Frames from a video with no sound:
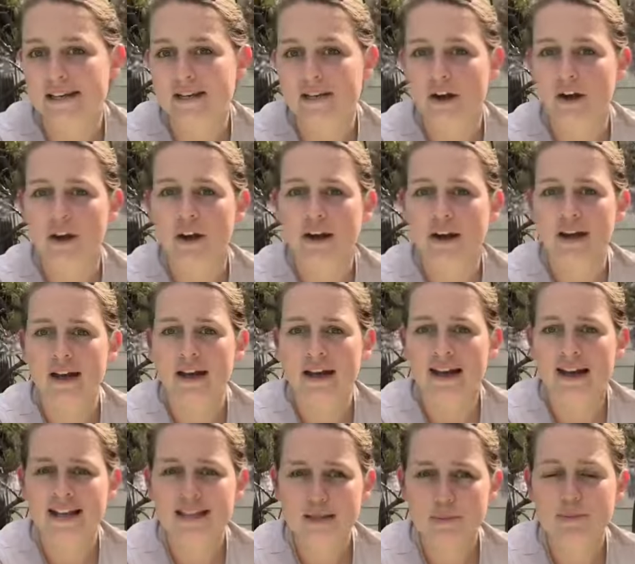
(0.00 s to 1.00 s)
So
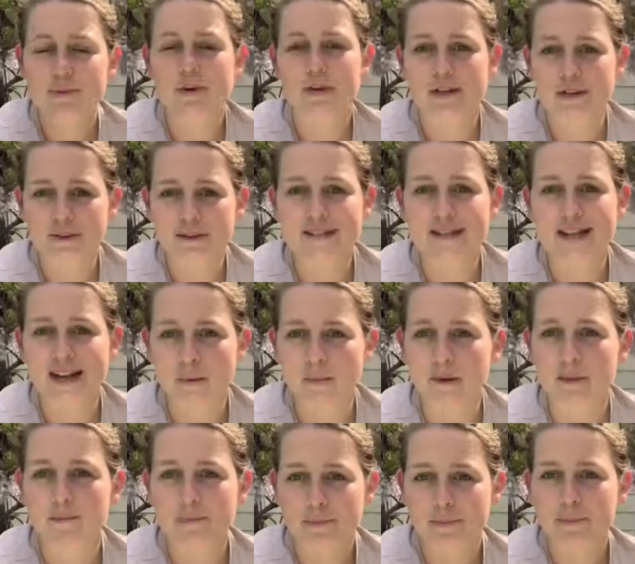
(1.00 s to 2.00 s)
it's a pretty good setup.
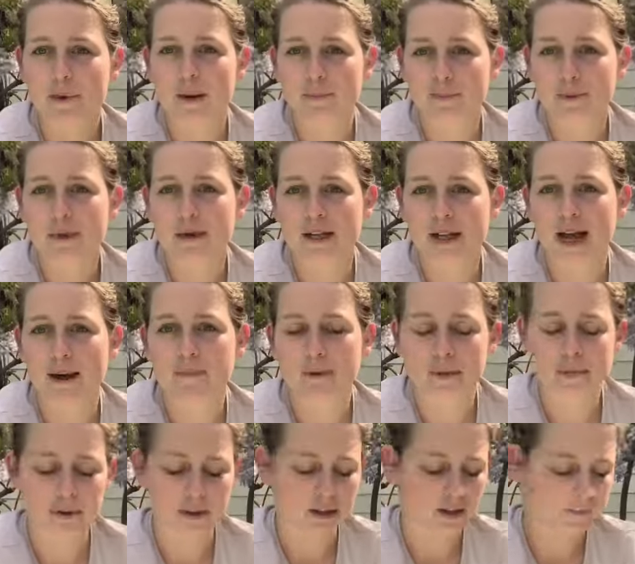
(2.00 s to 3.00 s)
I'm pretty happy
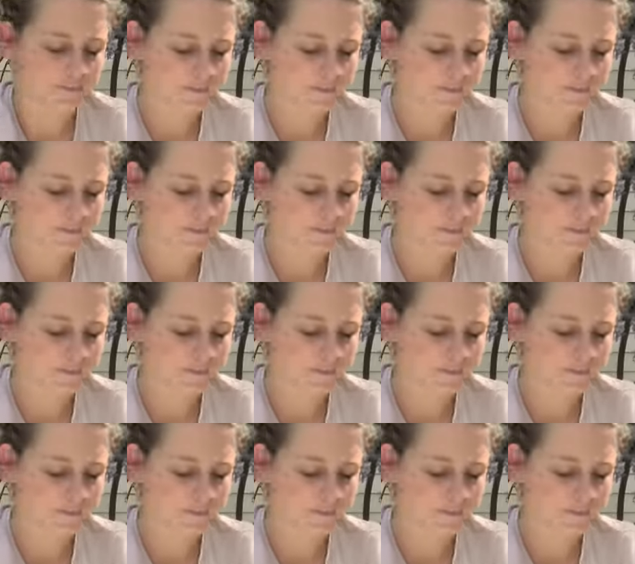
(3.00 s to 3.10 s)
with it.